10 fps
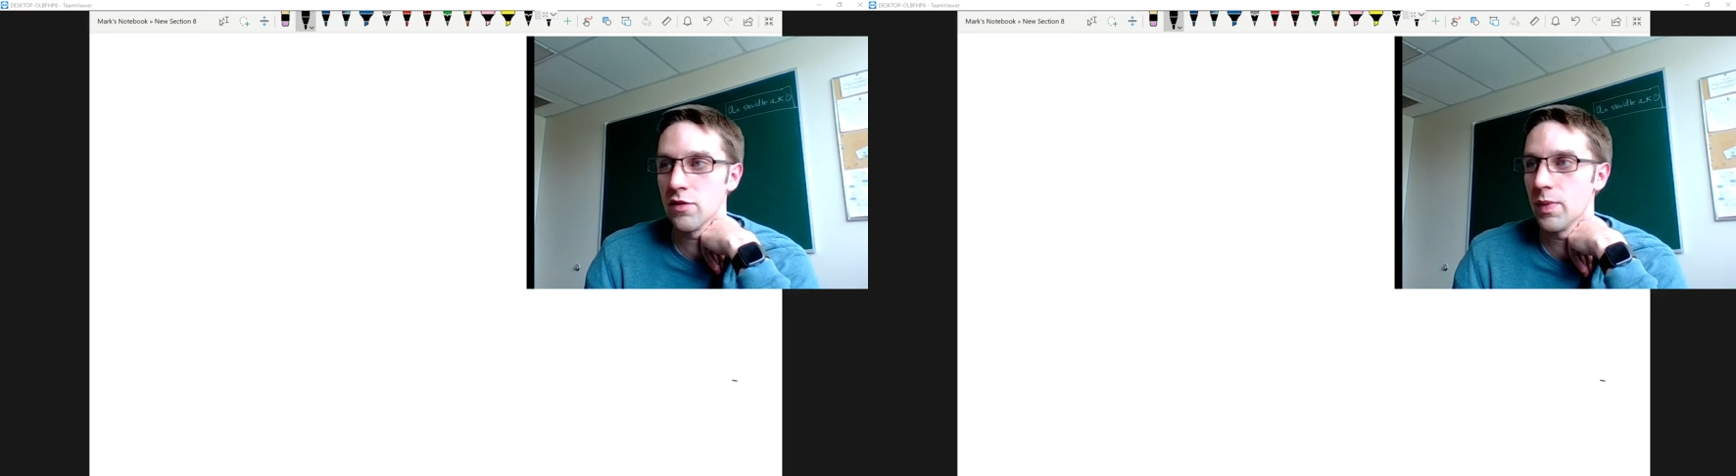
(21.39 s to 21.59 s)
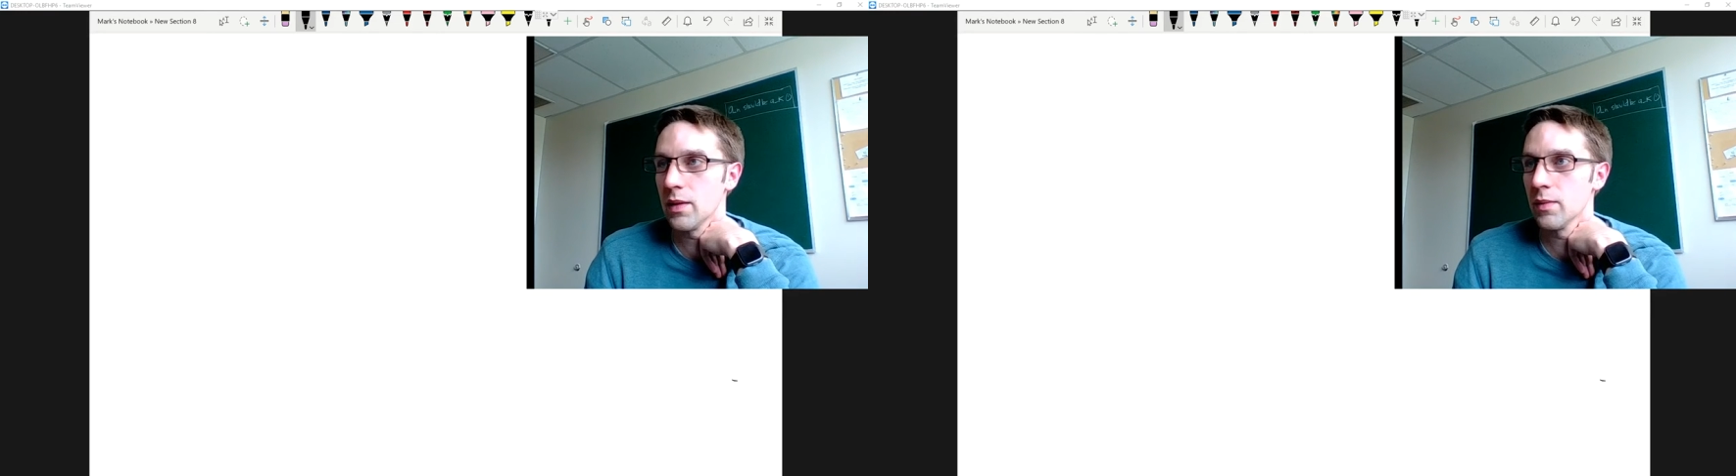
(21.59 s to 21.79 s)

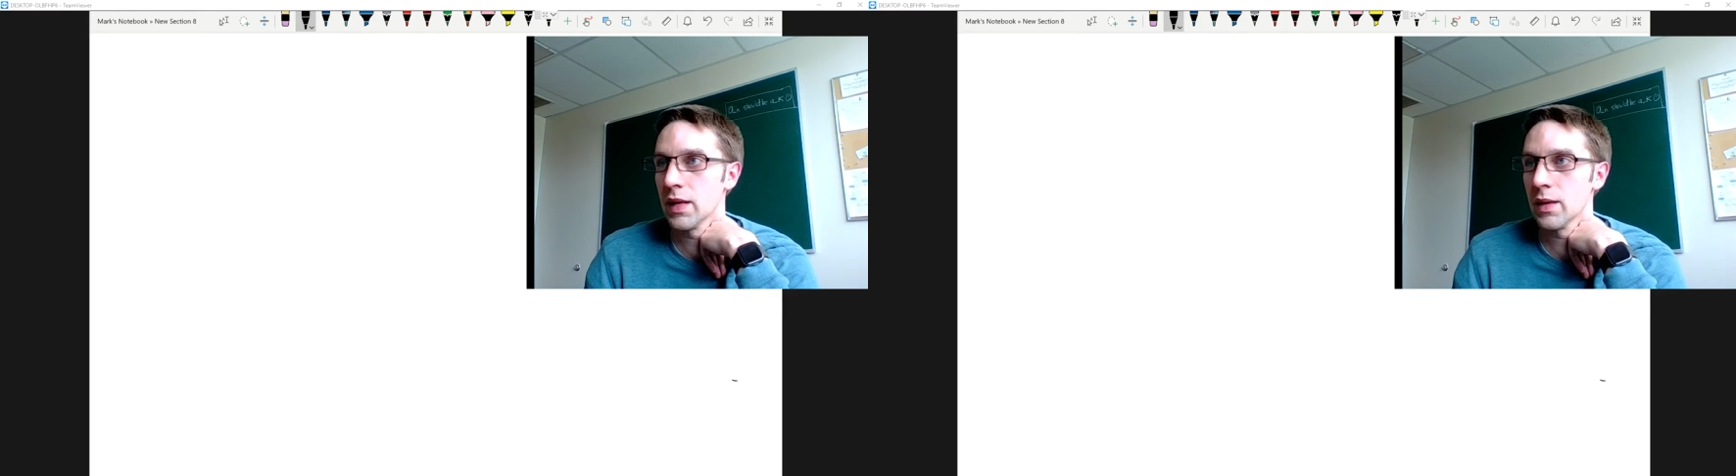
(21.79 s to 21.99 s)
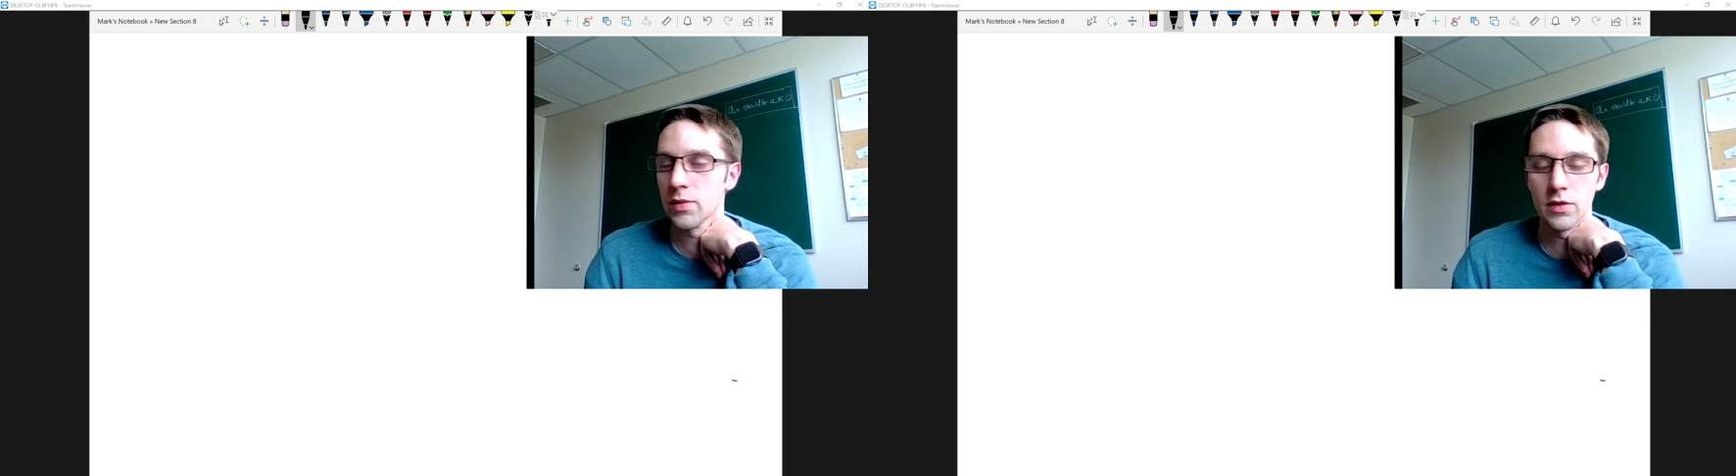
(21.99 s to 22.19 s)
been
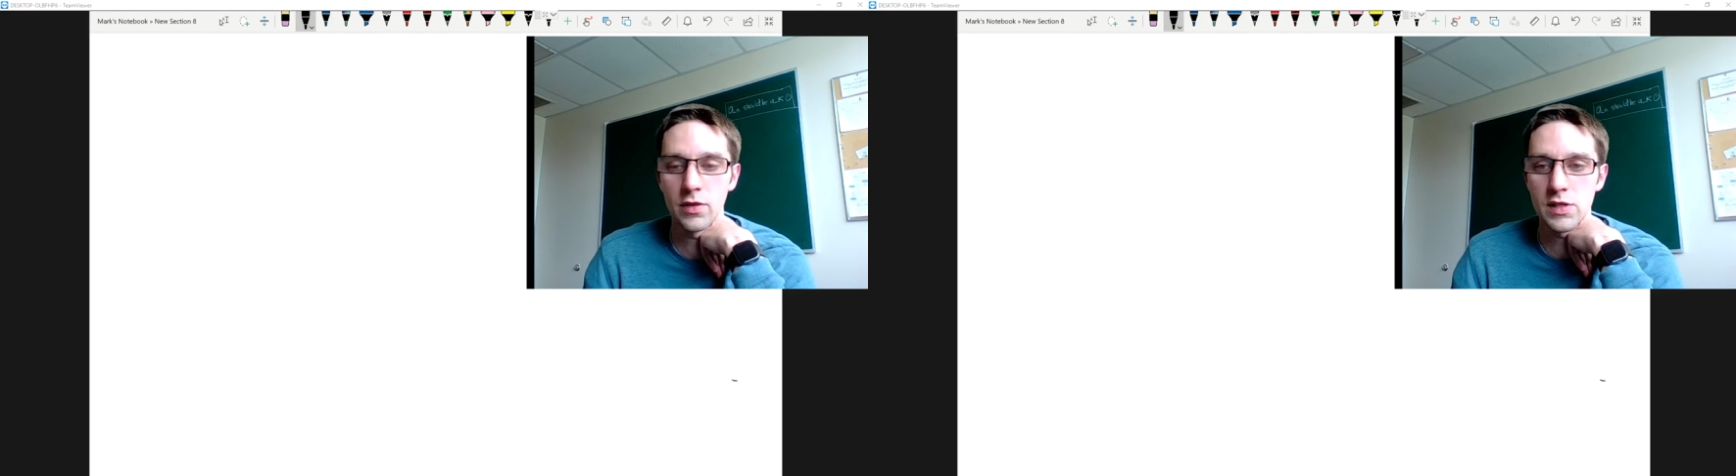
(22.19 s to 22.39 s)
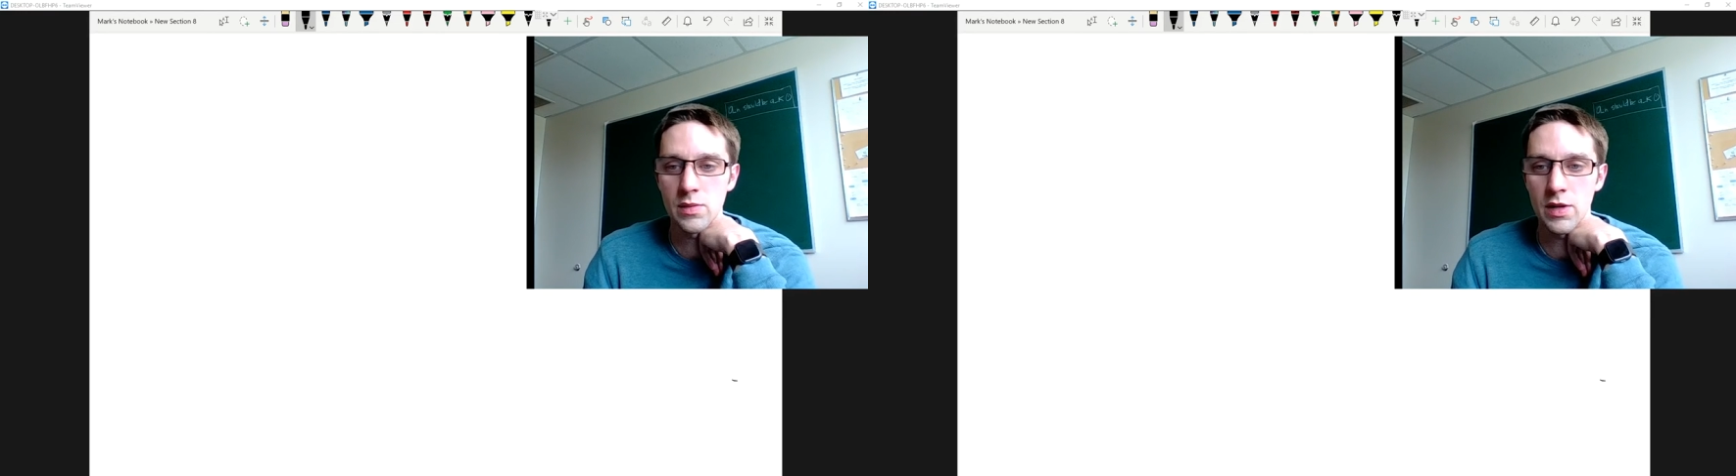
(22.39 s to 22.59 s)
able to learn
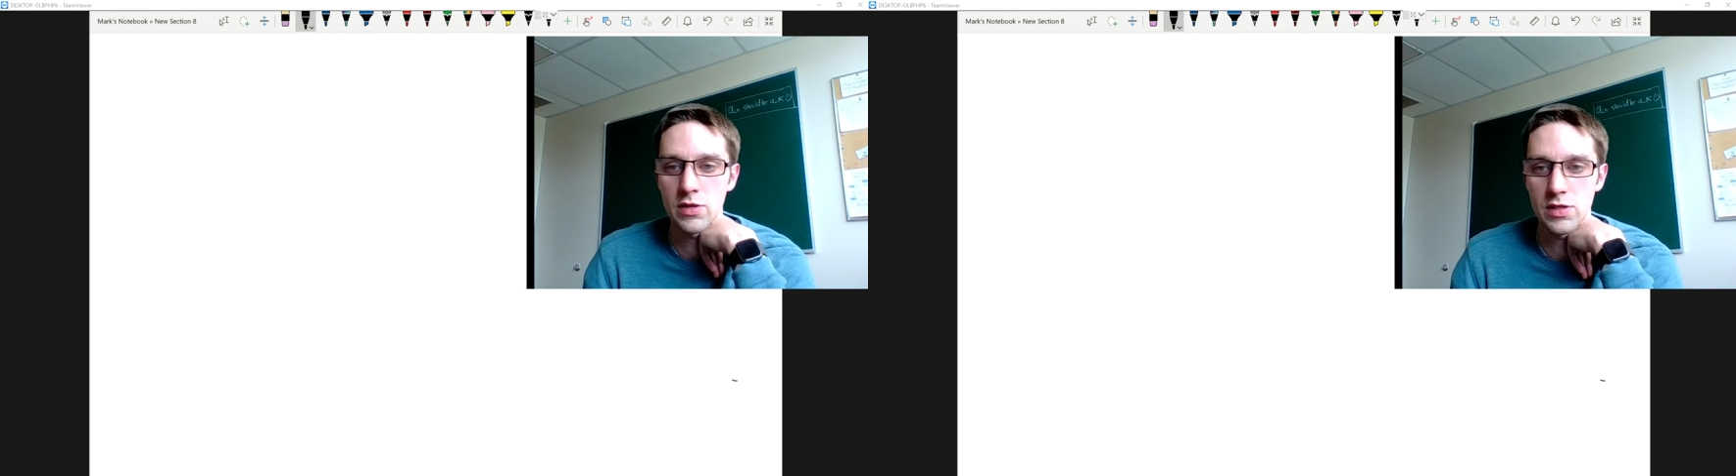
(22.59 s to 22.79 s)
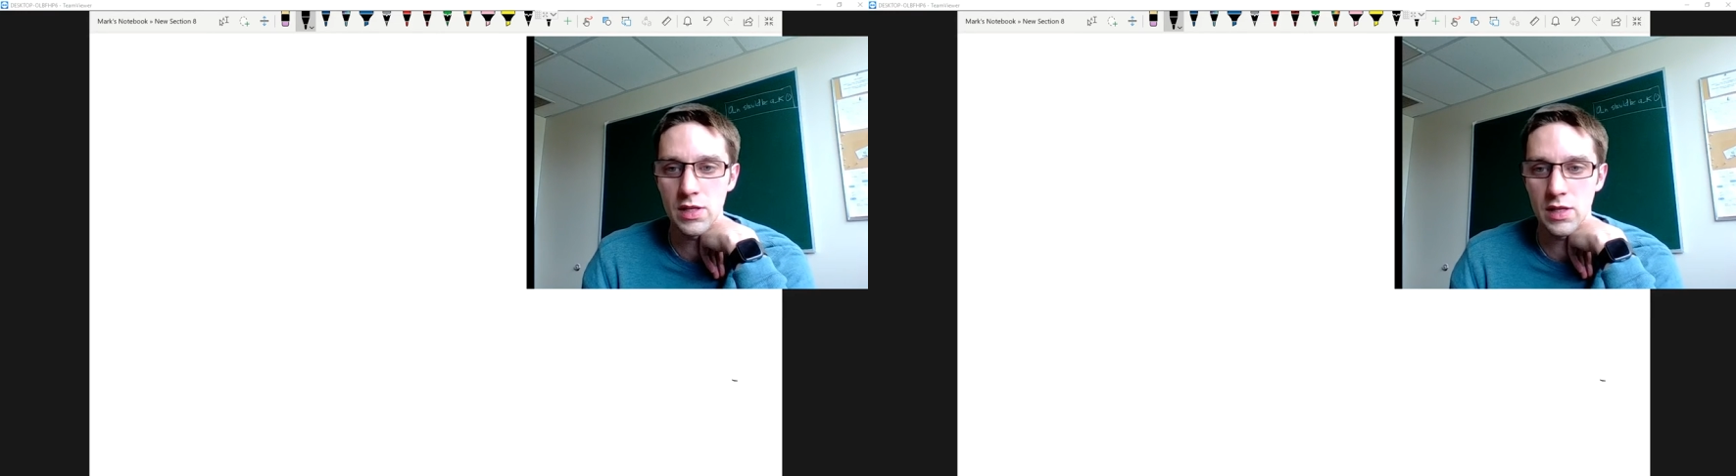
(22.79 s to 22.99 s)
some
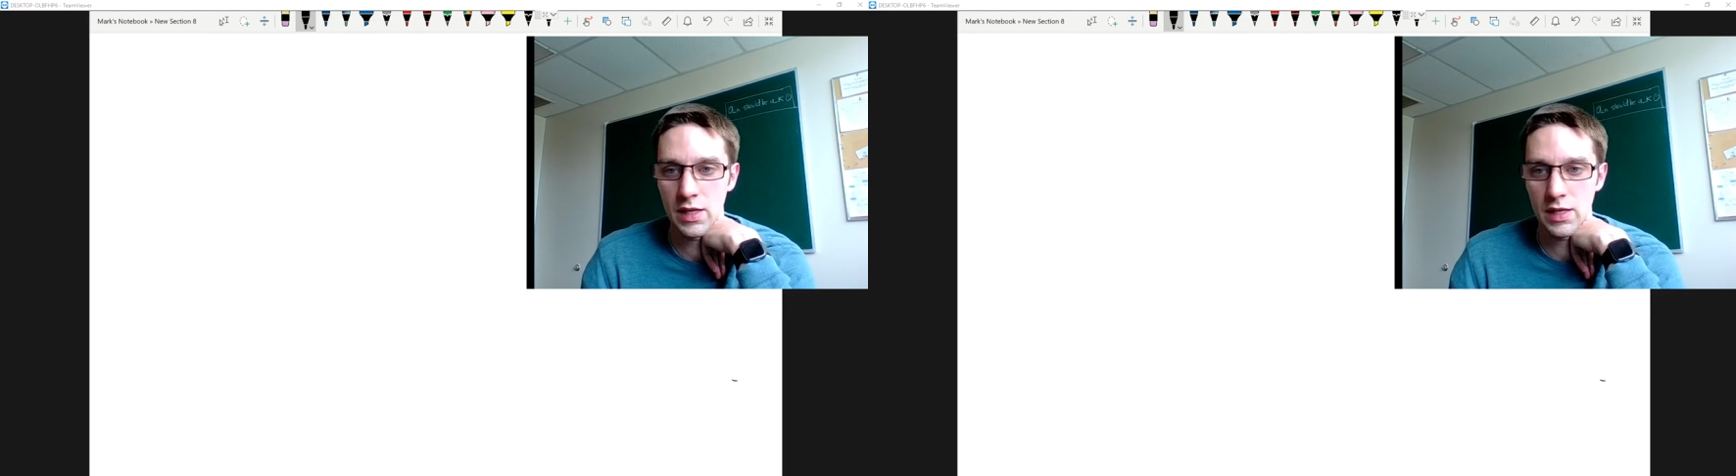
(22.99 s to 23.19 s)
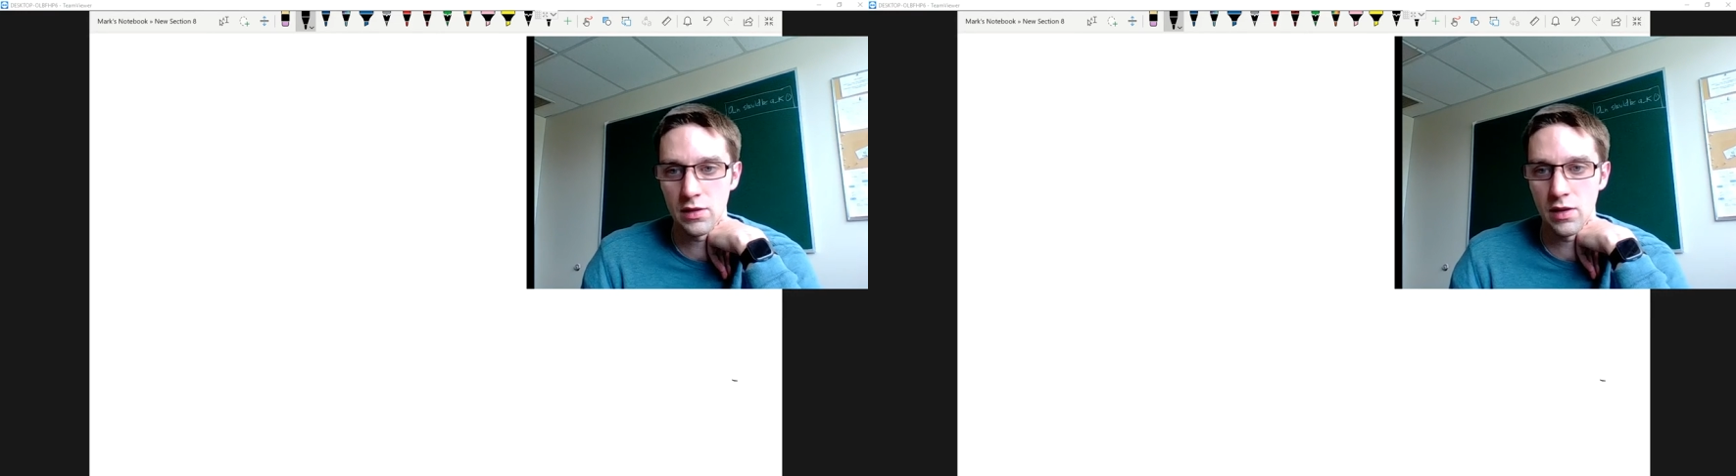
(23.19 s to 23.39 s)
interesting
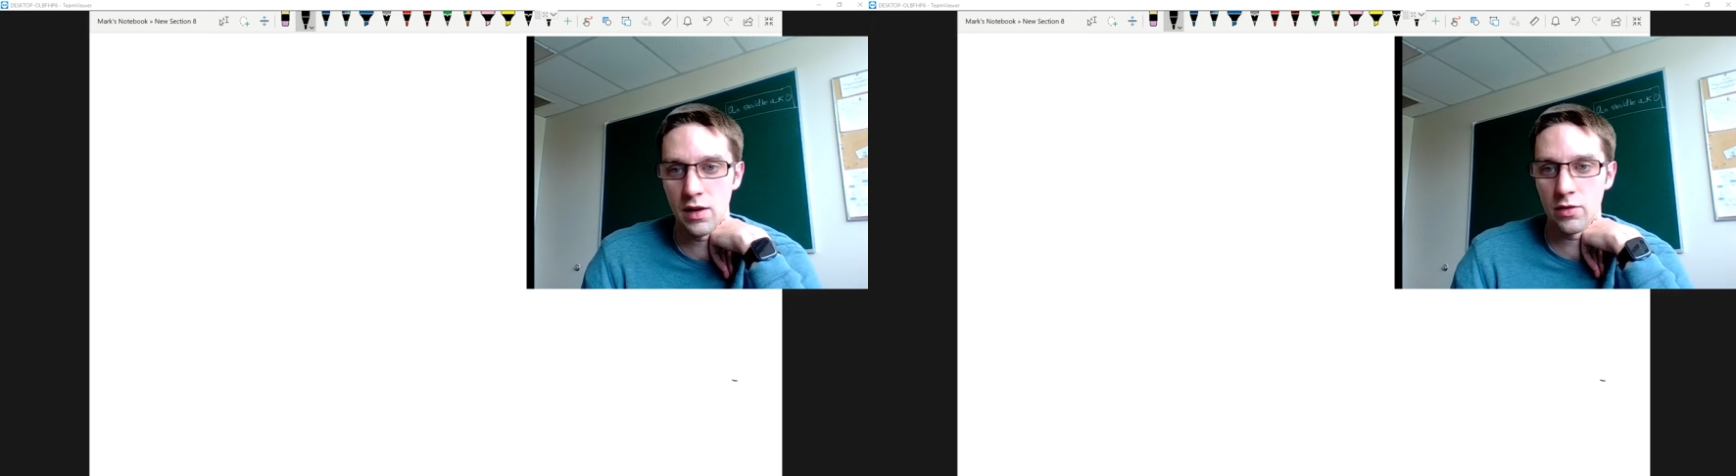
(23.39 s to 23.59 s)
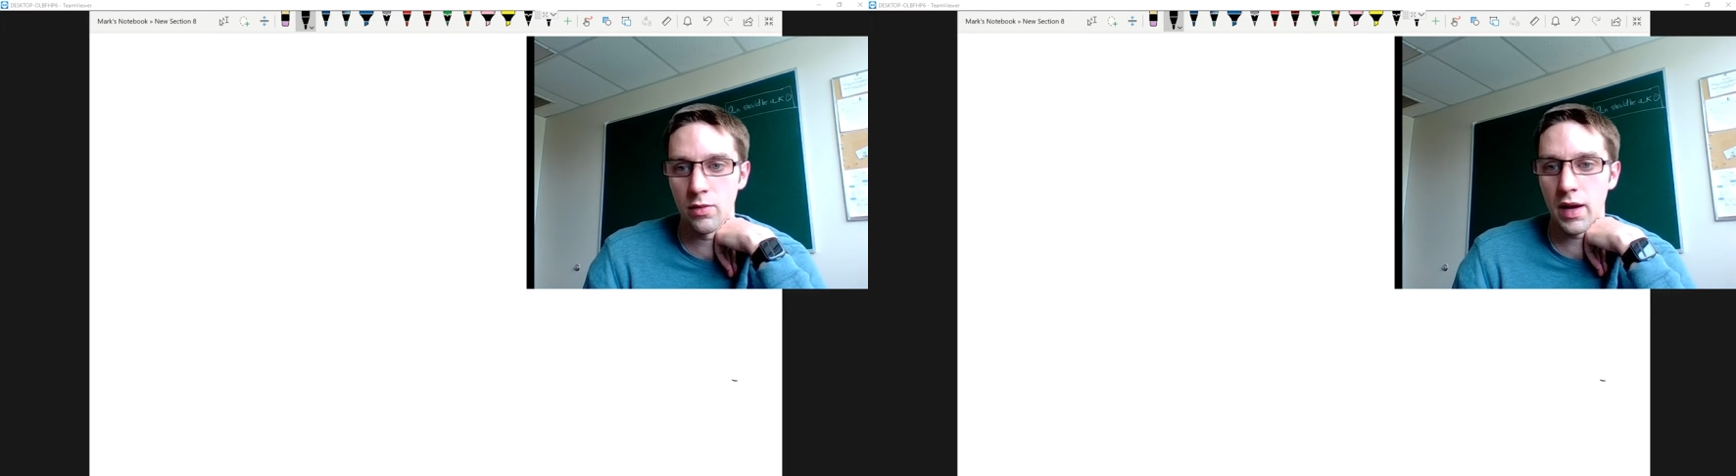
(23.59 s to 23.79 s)
things along
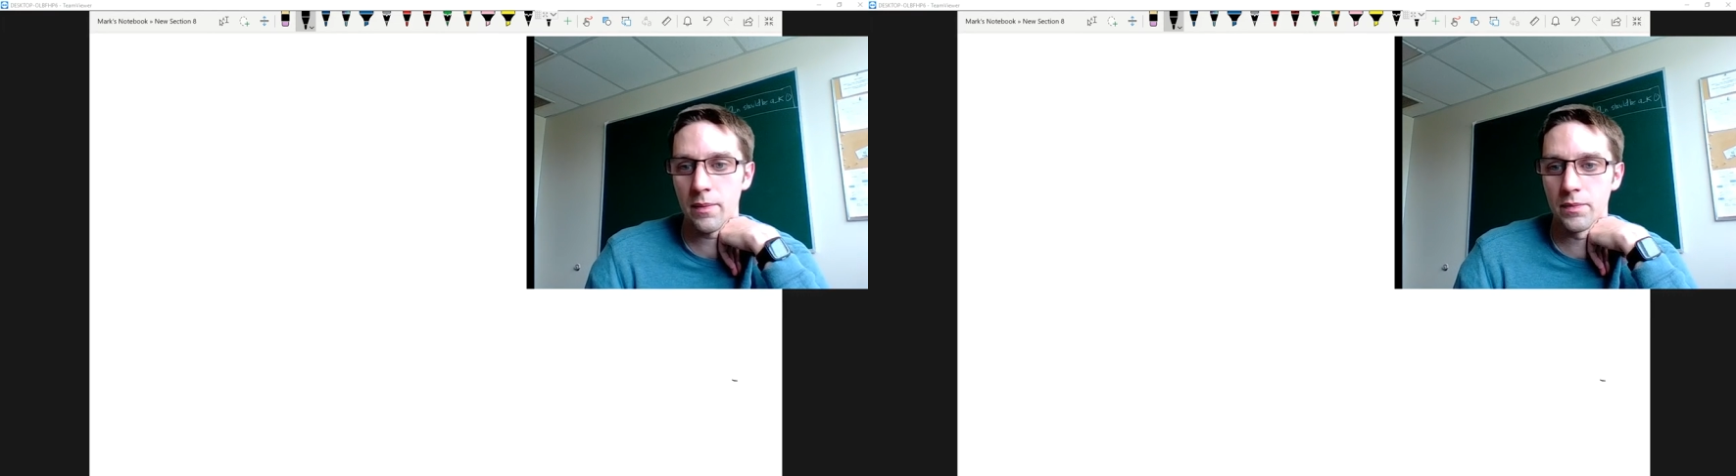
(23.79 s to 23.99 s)
the way.